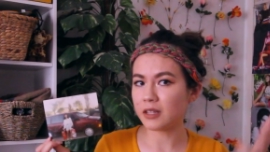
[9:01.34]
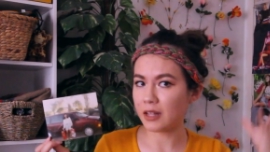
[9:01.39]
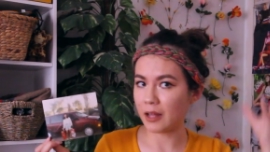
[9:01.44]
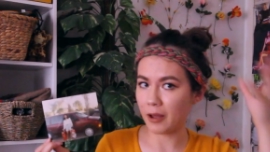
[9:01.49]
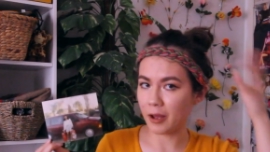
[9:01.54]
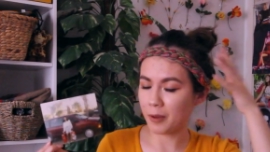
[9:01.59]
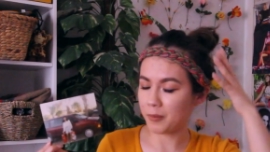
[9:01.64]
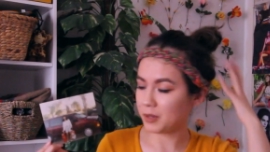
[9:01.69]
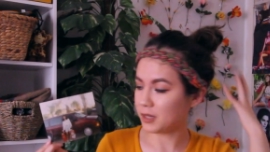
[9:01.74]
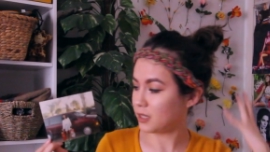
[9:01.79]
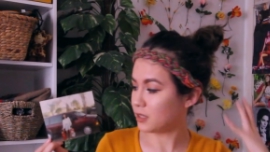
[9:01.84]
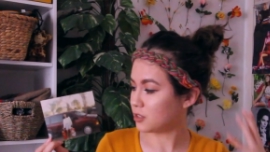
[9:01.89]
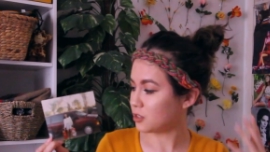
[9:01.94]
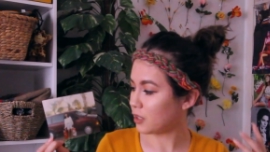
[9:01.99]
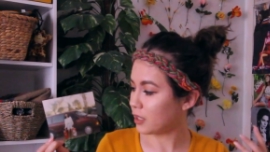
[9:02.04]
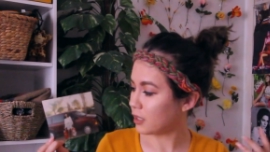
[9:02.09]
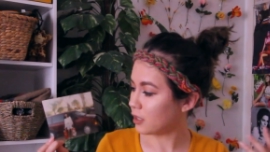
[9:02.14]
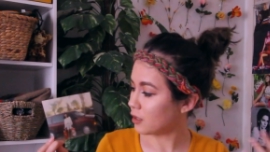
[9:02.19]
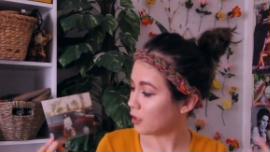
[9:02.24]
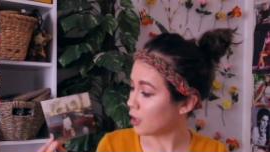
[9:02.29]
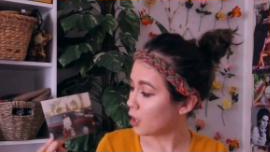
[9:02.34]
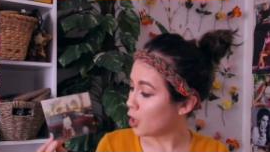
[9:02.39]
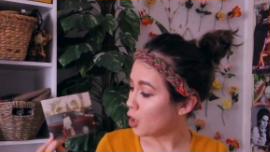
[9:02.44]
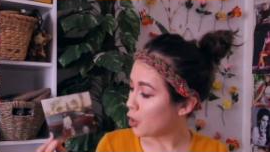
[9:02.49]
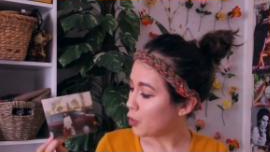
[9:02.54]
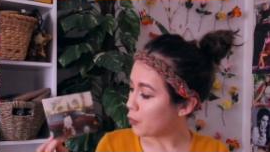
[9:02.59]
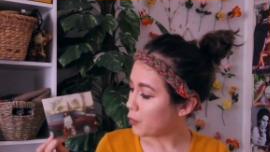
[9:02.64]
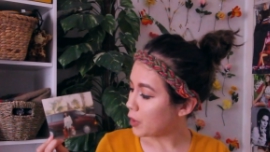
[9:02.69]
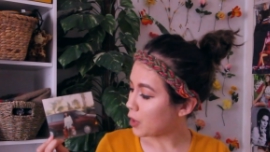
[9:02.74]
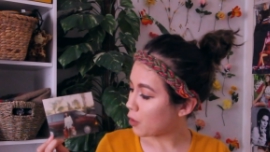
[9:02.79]
that I'm going to try to
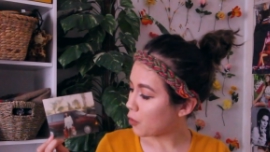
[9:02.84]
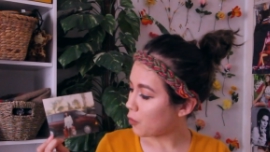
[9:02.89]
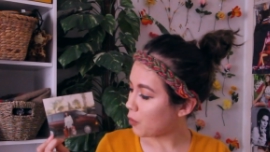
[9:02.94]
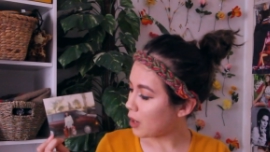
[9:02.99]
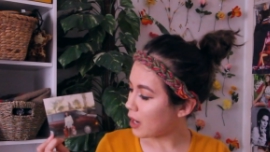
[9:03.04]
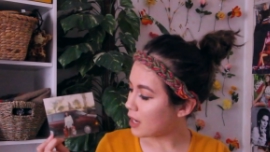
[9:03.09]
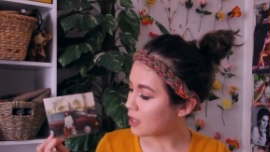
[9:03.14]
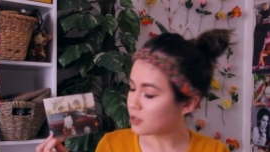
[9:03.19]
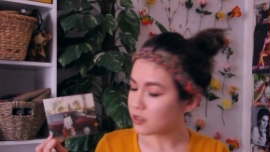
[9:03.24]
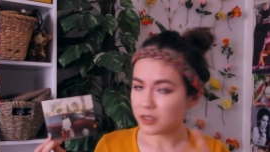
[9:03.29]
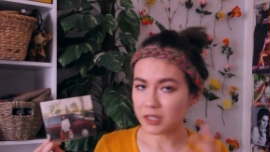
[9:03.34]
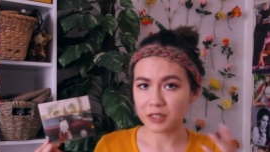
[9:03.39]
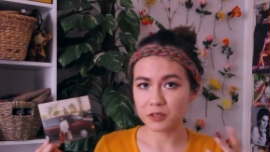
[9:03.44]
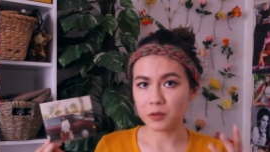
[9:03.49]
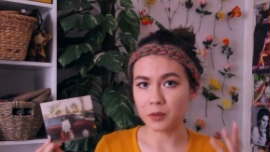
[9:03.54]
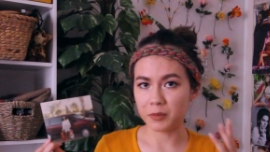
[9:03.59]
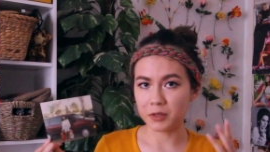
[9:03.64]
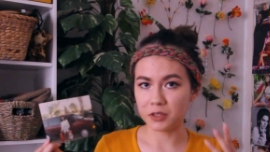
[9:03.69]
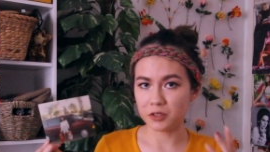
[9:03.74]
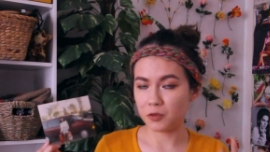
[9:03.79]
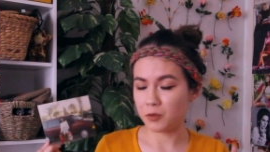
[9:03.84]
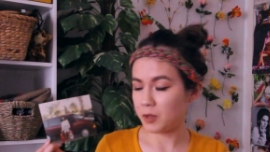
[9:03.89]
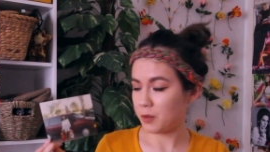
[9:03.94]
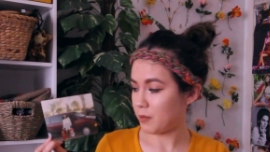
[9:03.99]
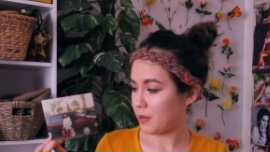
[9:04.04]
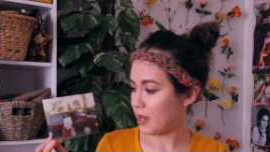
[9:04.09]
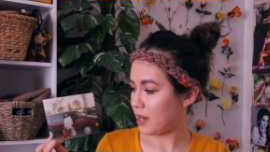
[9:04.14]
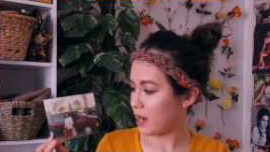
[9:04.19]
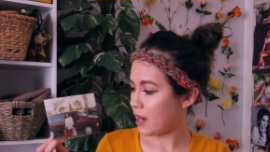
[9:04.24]
recreate. So that's what I'm going to do with my